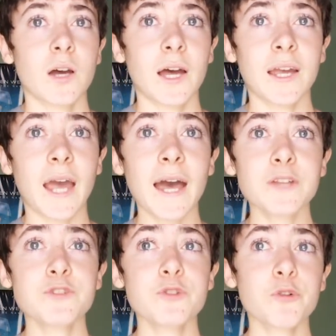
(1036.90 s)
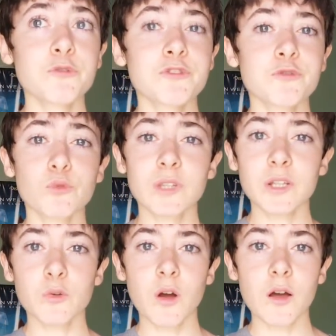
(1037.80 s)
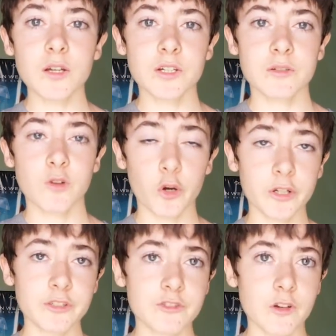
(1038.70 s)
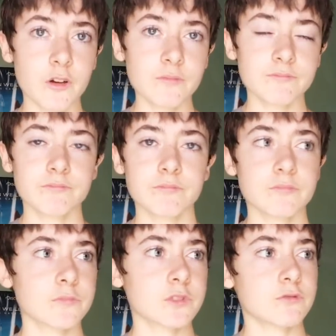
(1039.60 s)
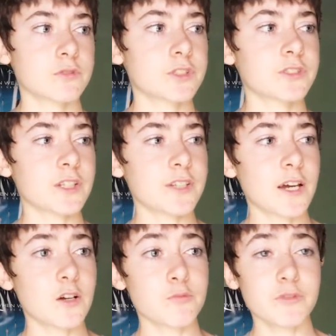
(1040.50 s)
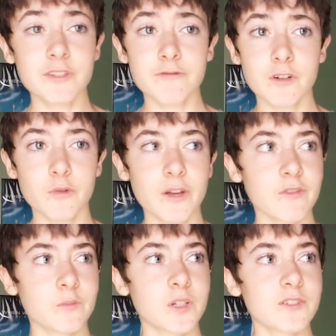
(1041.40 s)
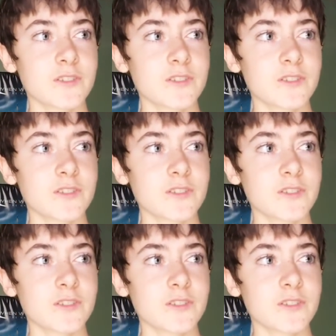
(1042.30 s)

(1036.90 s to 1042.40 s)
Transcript: I had to go to Little Rock, Arkansas, which is a town pretty far away from us.